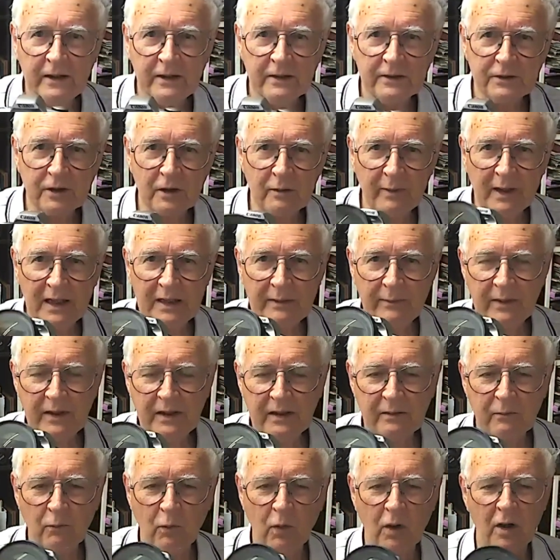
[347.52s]
So
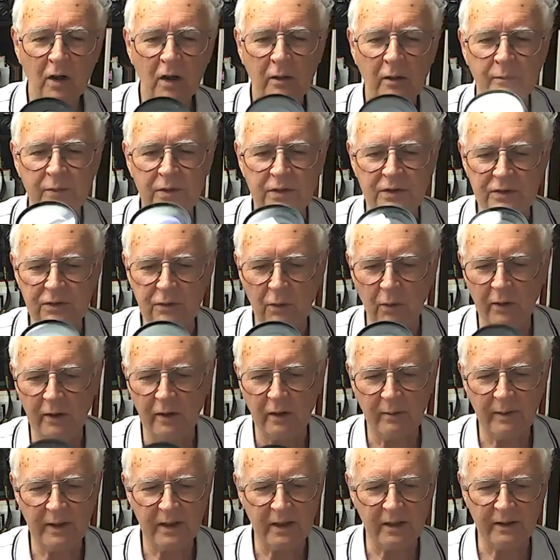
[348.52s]
maybe while I'm just
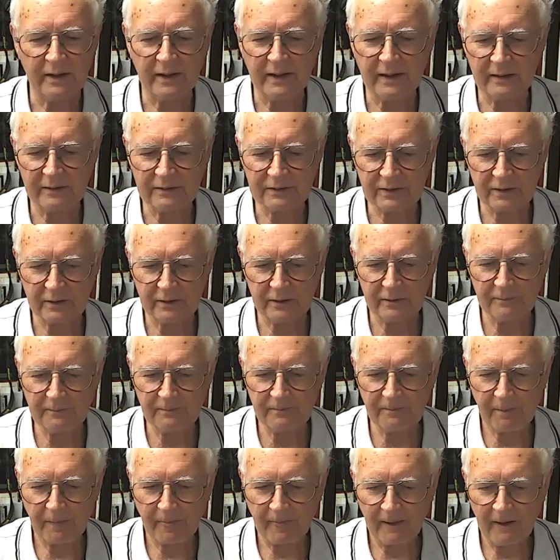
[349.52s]
talking about it now,
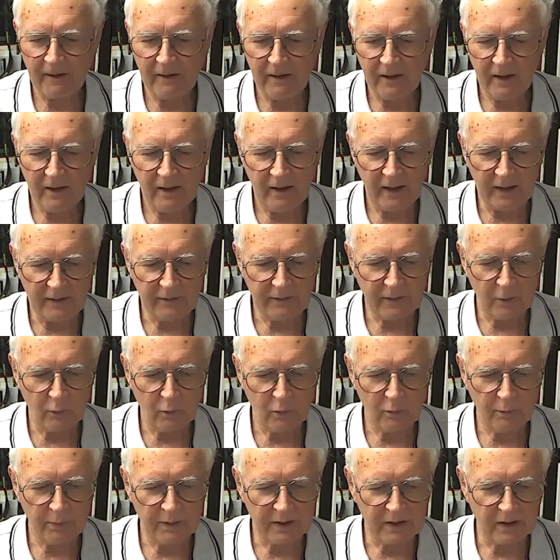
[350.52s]
and there
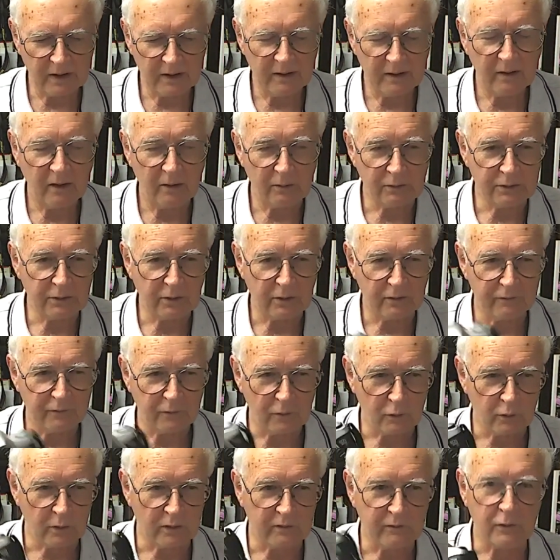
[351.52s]
will be I'll do a
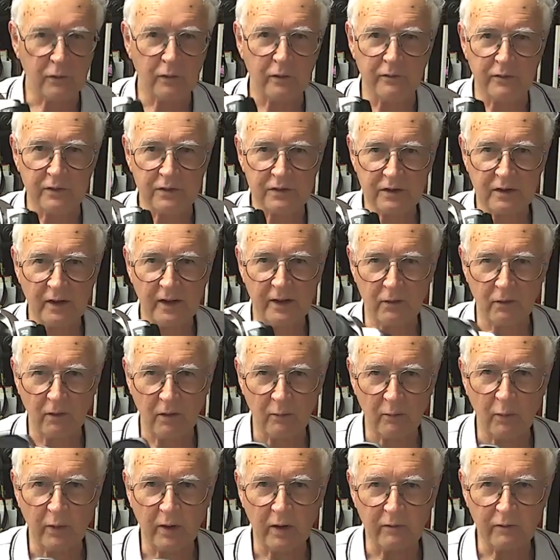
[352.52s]
full review of this later
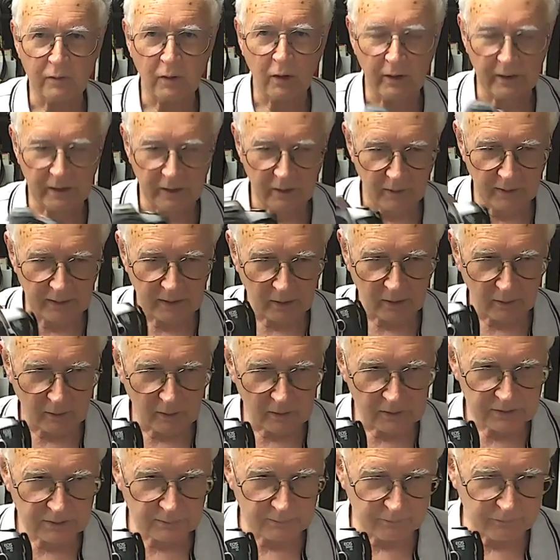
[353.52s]
on when I've got it going and I've
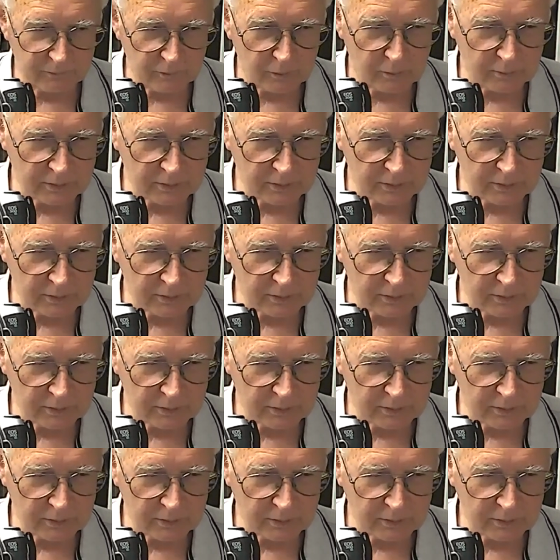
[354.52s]
got some film